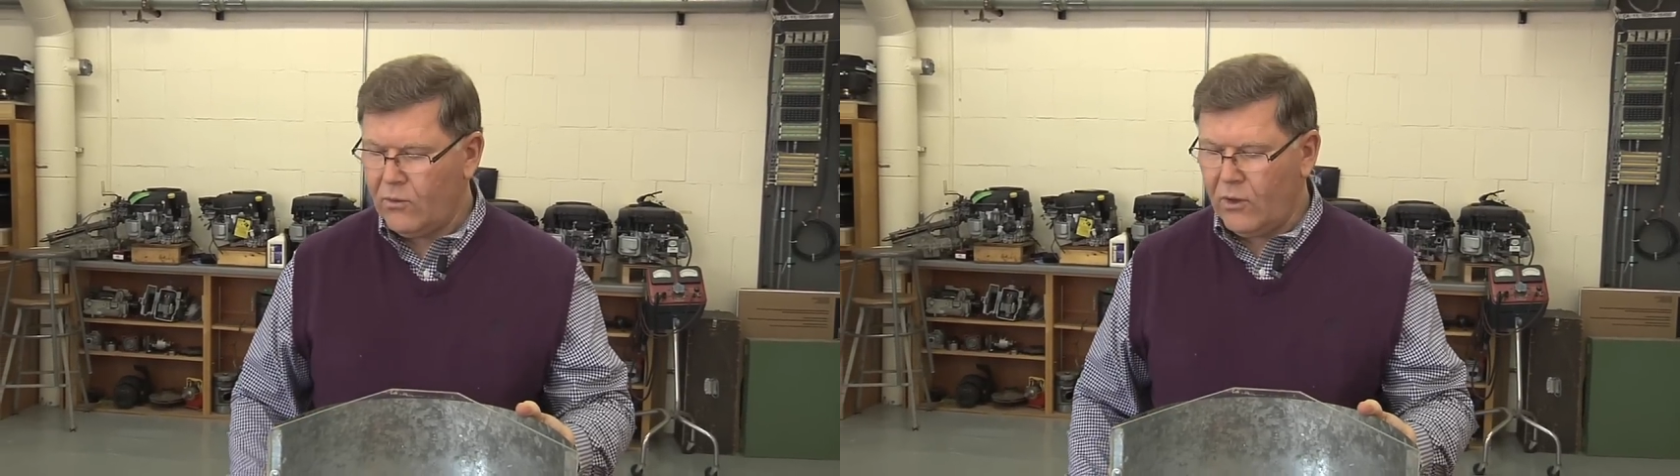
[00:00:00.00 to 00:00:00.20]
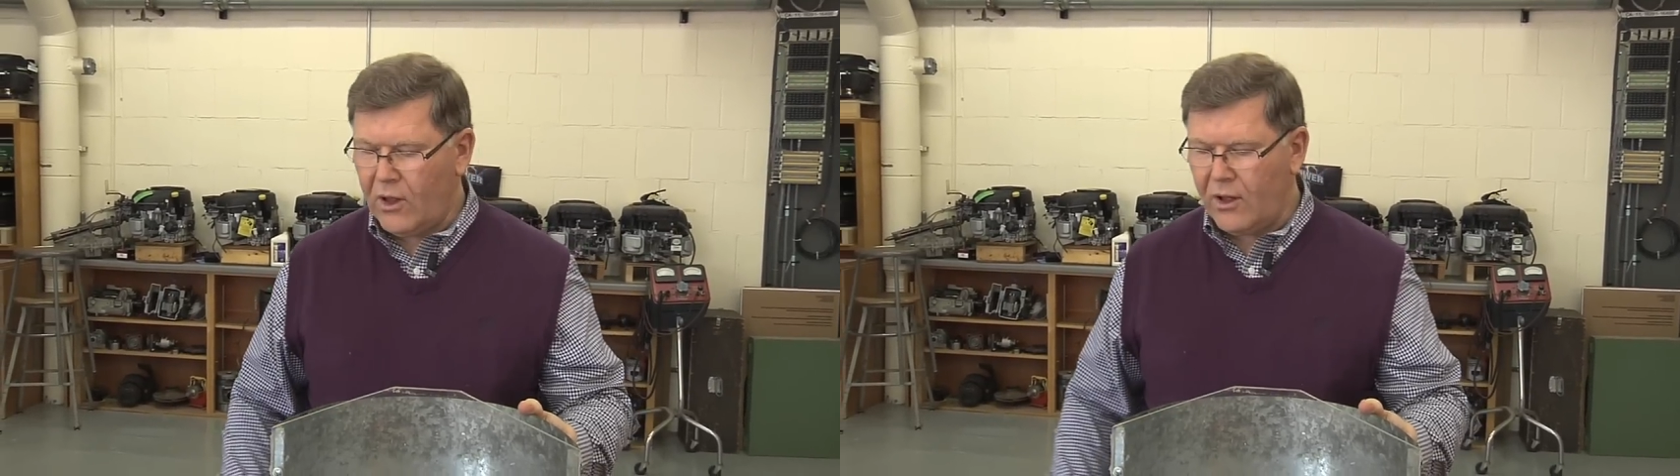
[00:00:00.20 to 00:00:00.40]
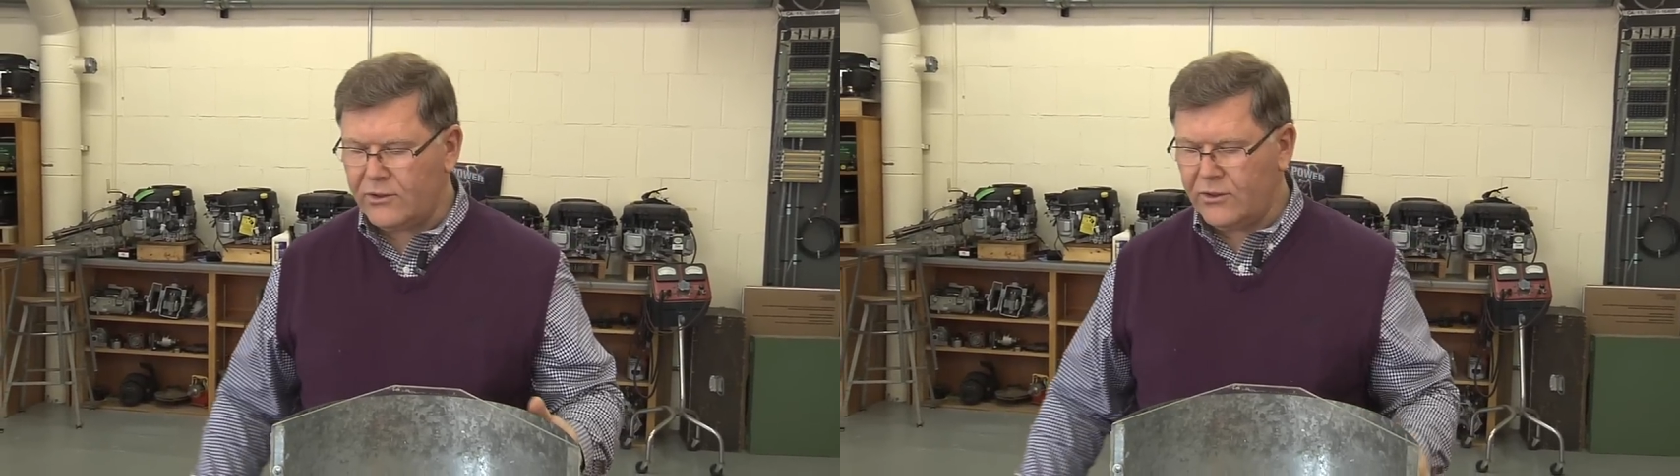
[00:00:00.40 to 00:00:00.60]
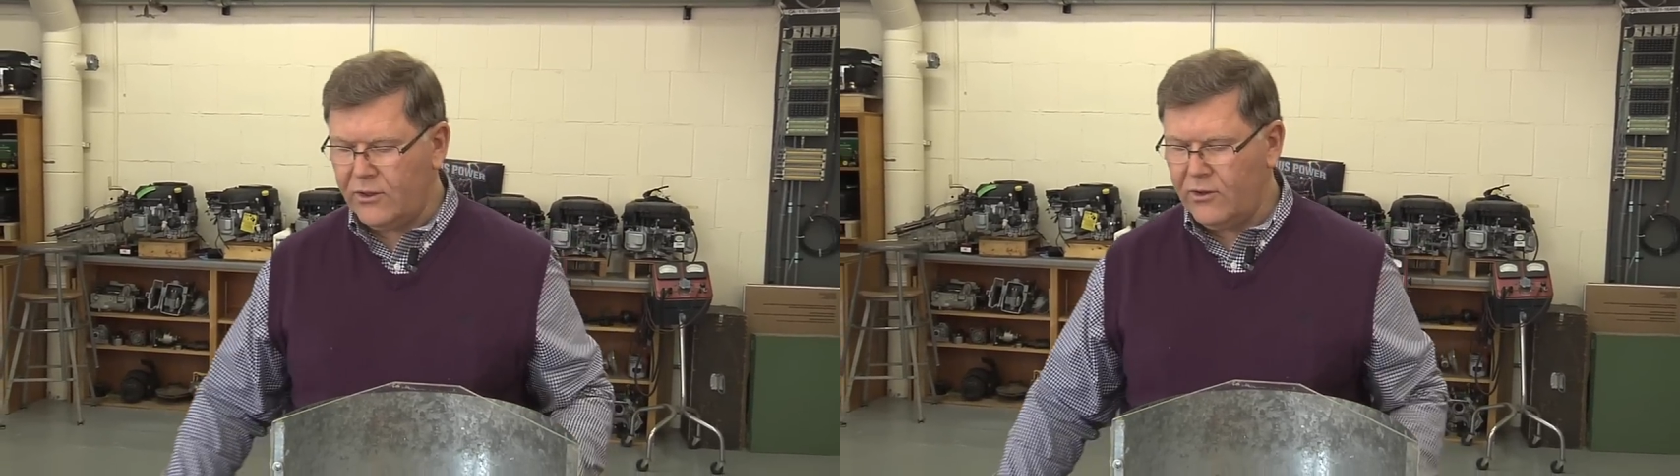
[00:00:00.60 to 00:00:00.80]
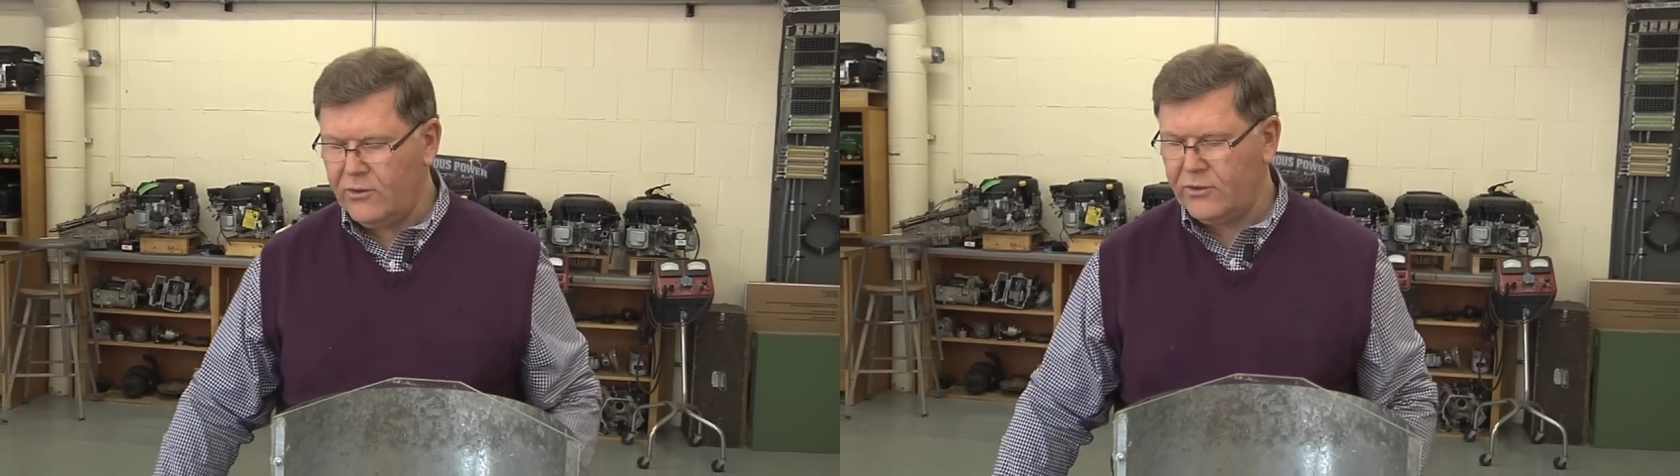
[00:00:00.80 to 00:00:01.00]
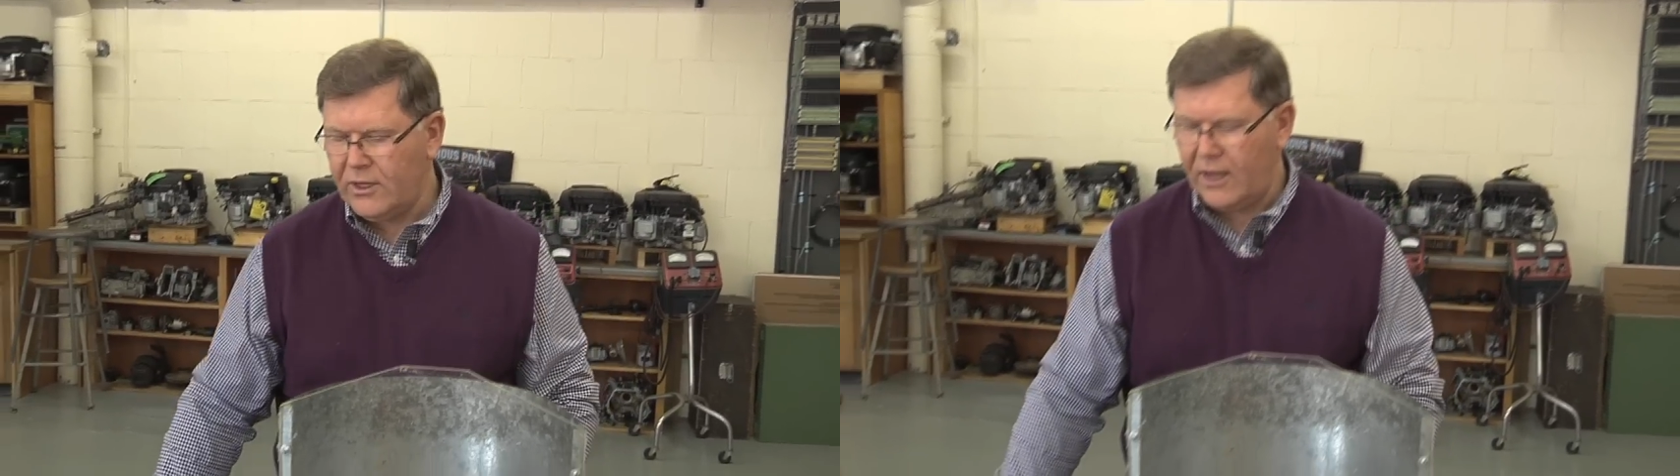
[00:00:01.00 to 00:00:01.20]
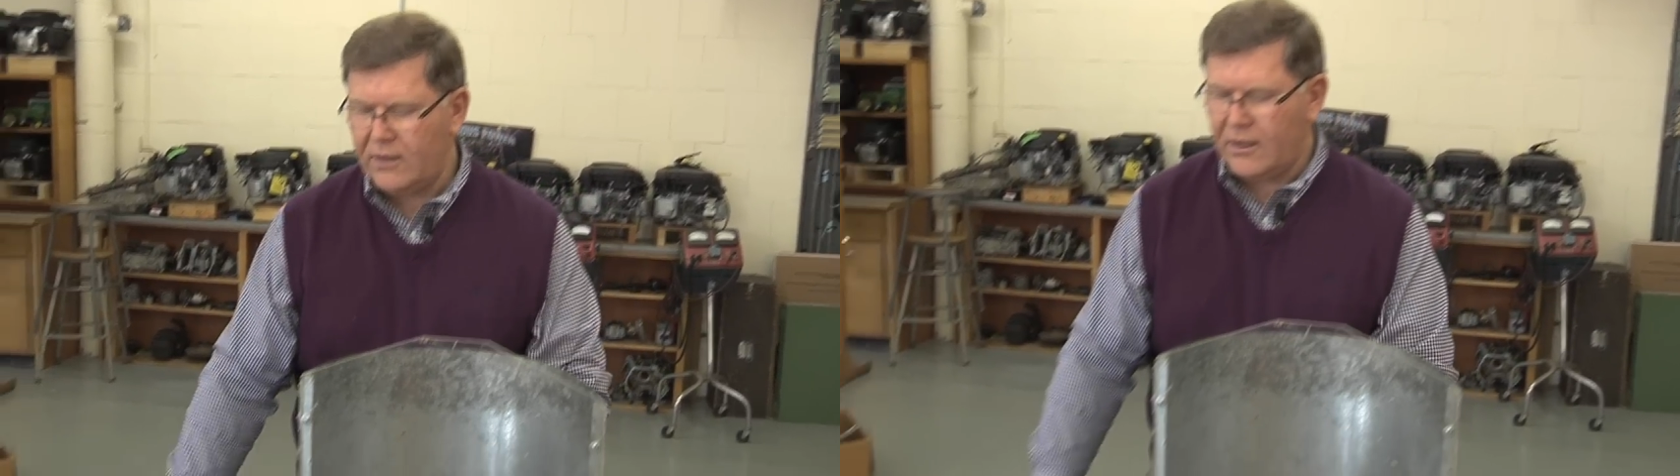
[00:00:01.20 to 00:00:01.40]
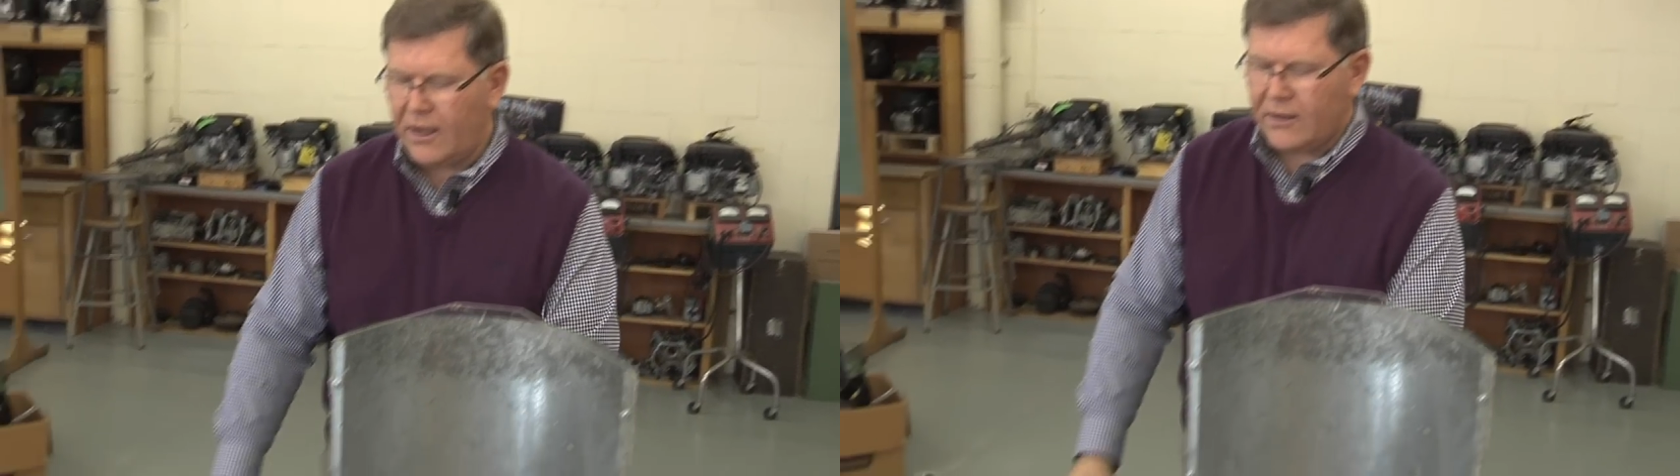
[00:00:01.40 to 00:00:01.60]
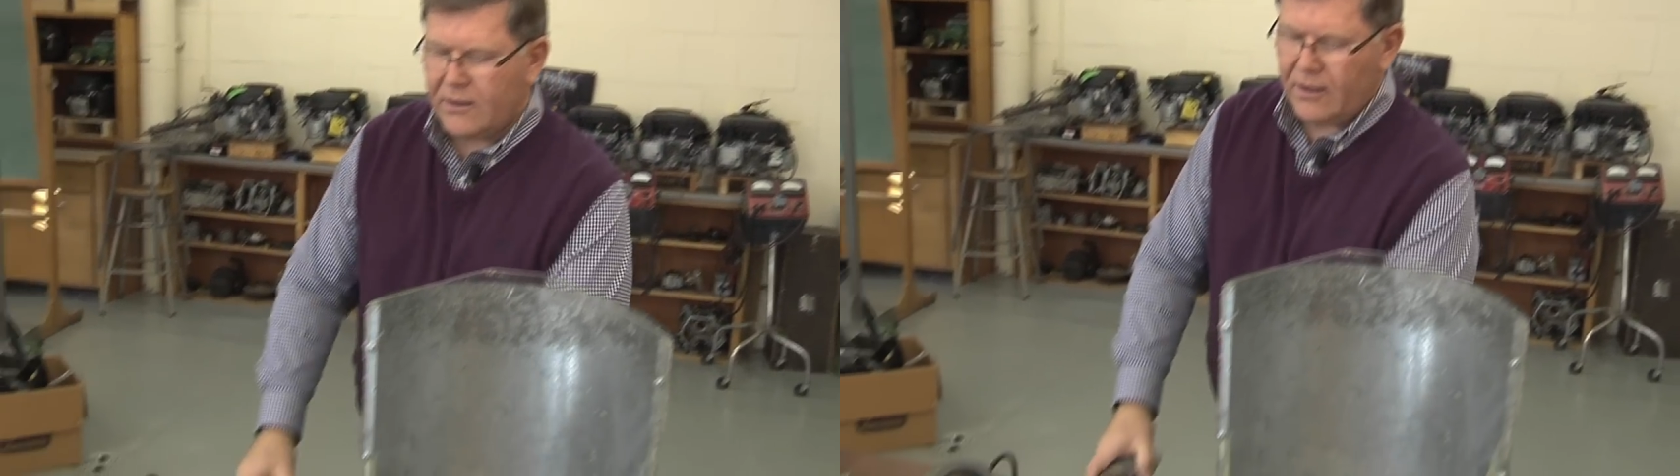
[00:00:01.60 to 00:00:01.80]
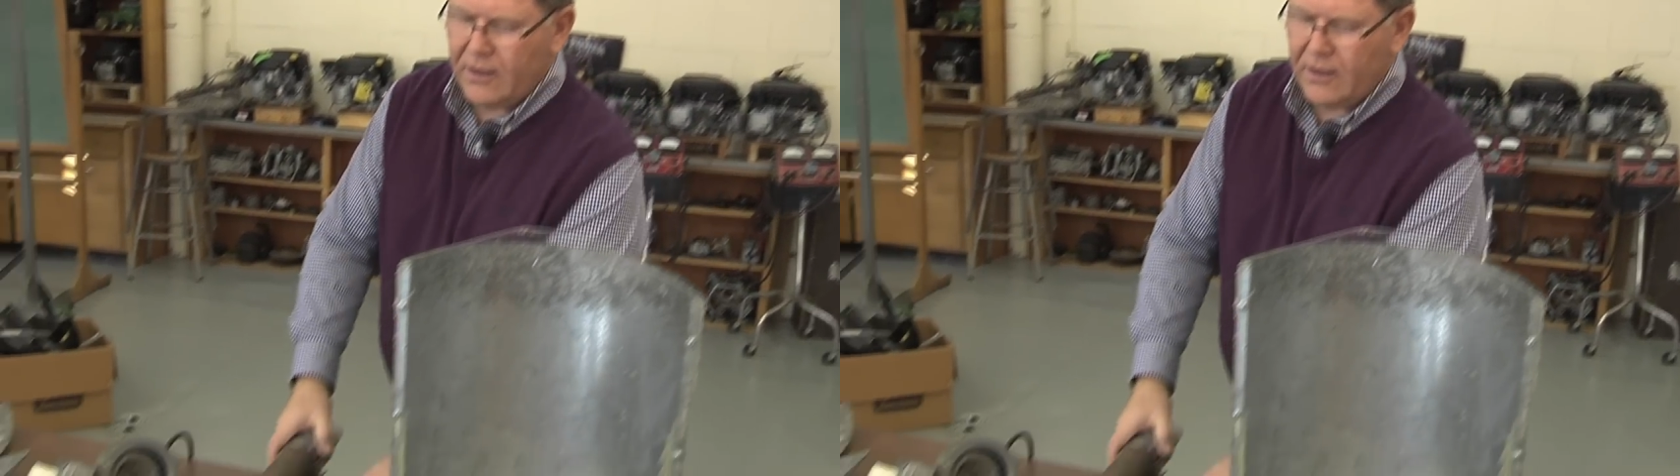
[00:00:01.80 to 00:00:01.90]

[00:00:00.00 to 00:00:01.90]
We'll also use a duct,